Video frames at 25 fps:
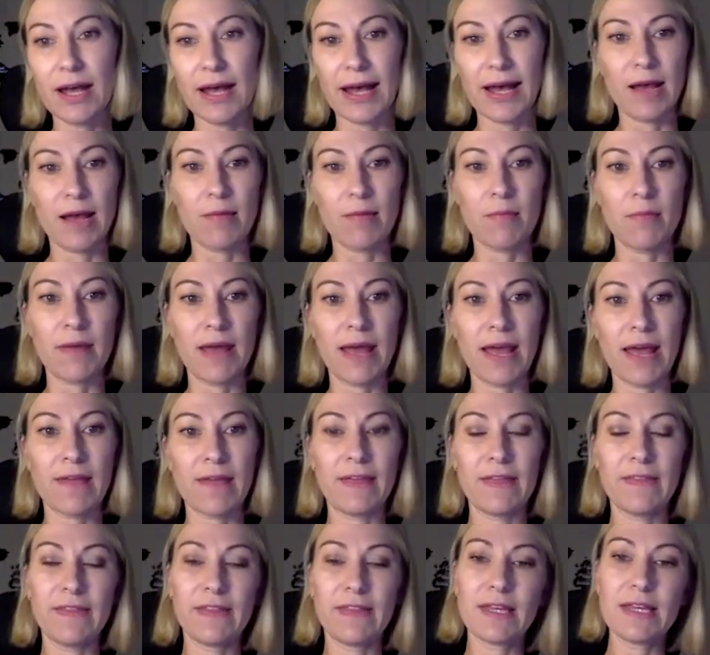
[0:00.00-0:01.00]
Um,
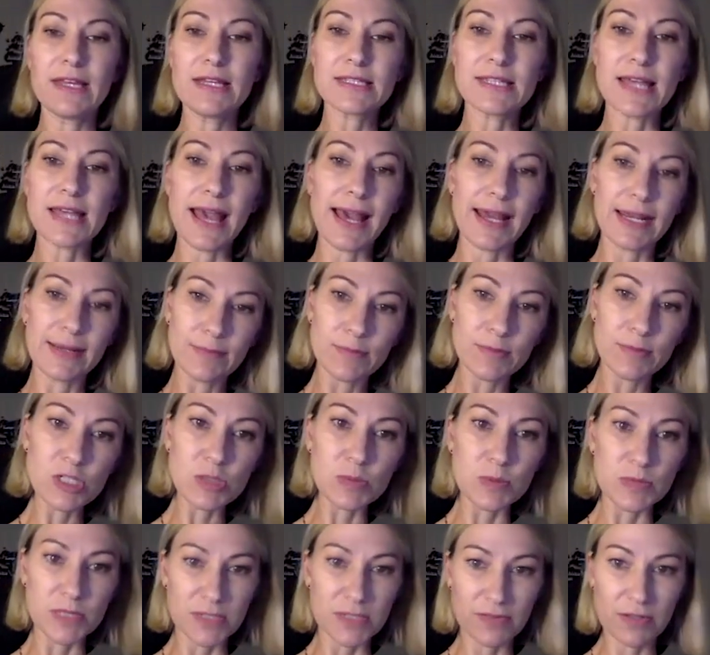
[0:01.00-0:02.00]
and then there is animal
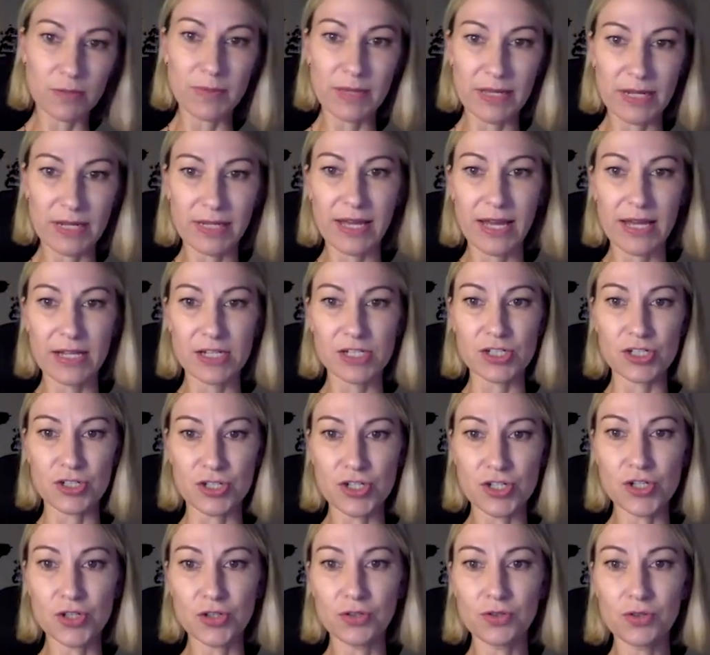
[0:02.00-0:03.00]
specific medication
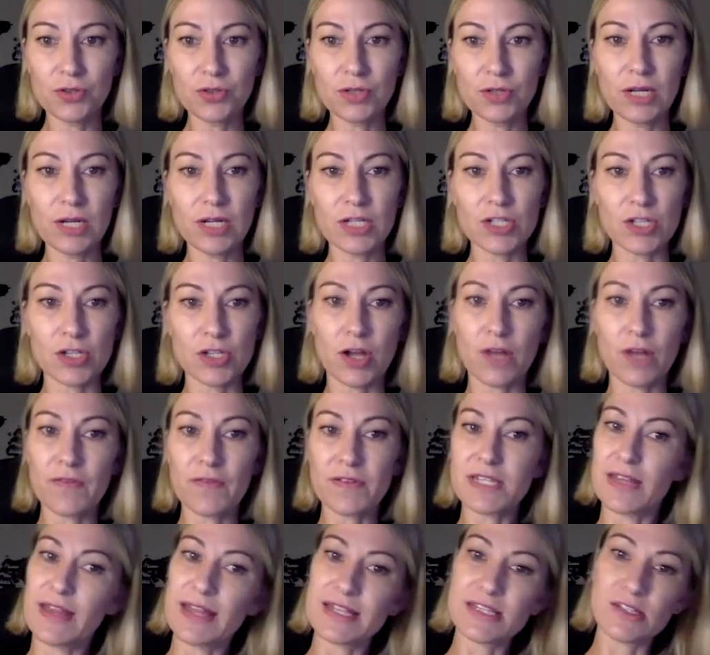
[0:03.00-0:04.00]
too. So
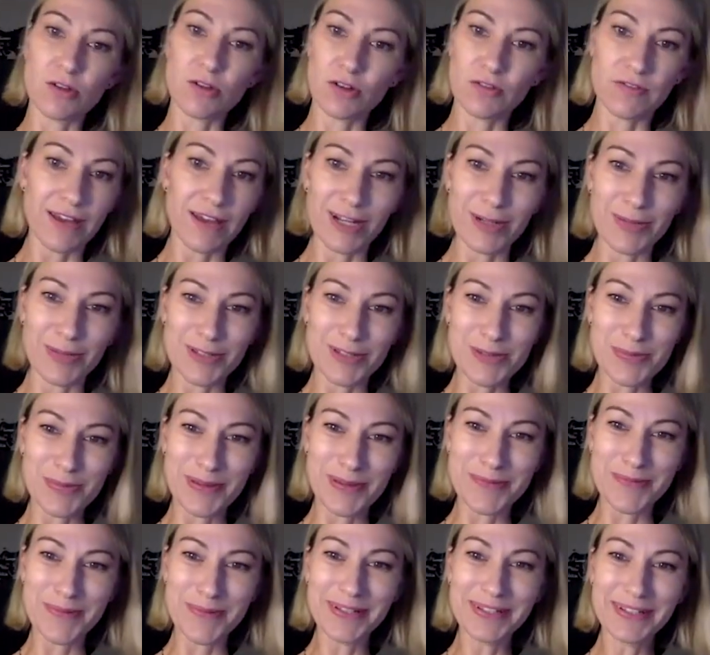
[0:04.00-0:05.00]
obviously that's not available to
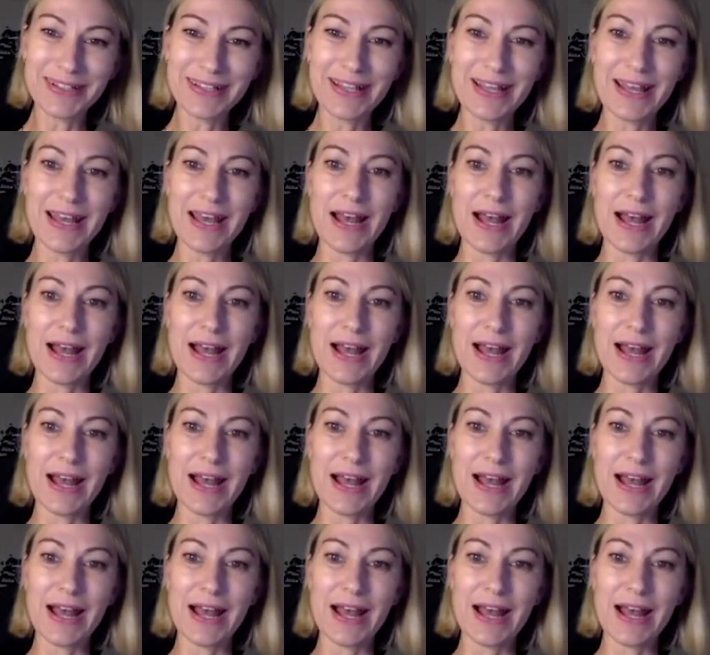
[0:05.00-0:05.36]
people.